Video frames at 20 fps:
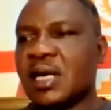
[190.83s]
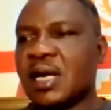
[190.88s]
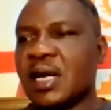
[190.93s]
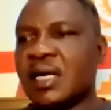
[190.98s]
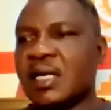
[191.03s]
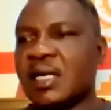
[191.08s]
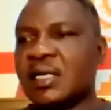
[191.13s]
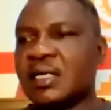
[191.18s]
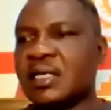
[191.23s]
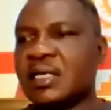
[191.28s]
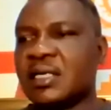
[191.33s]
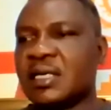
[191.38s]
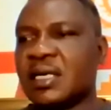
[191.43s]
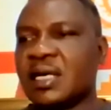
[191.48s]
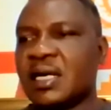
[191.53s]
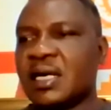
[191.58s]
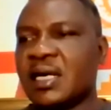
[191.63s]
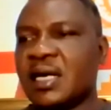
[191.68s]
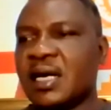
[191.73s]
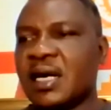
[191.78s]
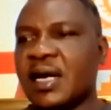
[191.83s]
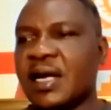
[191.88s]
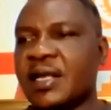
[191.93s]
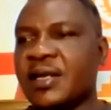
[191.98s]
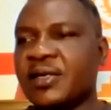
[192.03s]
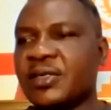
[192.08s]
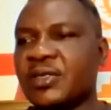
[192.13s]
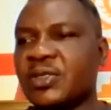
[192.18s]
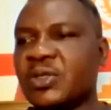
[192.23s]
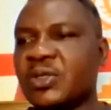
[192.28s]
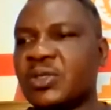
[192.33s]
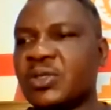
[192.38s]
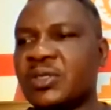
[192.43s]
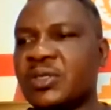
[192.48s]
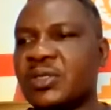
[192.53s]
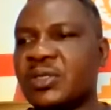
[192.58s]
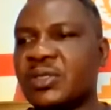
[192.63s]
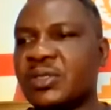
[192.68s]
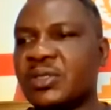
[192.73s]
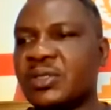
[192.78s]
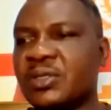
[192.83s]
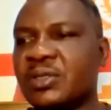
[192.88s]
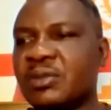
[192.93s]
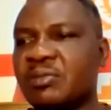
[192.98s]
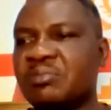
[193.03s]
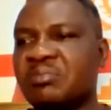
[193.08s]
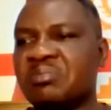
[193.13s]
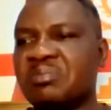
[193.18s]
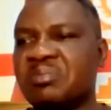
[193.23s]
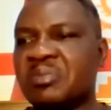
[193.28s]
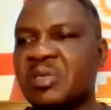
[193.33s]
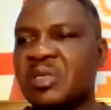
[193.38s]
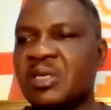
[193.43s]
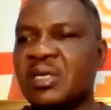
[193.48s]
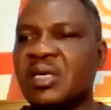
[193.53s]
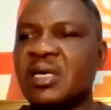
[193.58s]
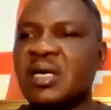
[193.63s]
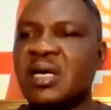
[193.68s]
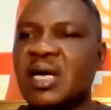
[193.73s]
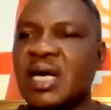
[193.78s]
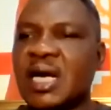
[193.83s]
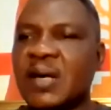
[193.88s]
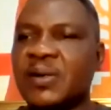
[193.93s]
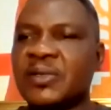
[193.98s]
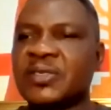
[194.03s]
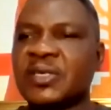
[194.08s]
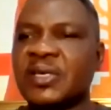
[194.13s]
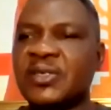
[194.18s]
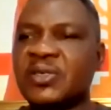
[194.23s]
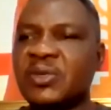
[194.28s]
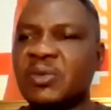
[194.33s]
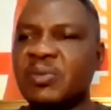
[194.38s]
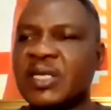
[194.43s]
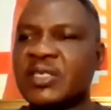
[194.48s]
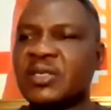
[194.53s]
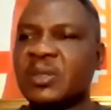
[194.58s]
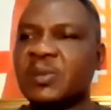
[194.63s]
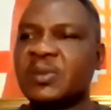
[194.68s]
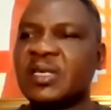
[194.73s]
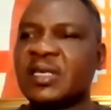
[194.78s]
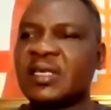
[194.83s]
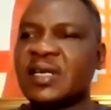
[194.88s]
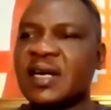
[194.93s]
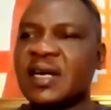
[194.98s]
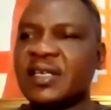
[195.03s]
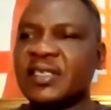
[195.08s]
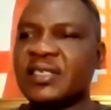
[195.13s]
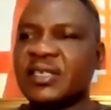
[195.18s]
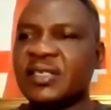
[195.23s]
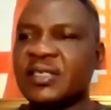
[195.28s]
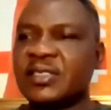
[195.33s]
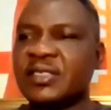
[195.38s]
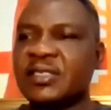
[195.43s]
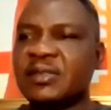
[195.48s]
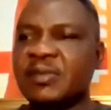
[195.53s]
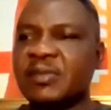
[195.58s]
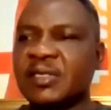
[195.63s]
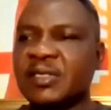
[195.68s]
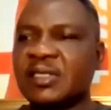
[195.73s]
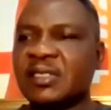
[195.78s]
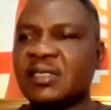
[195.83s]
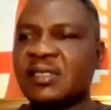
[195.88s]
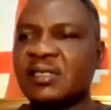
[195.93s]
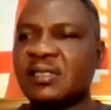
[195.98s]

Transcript: and I just I was going to make some declarations, but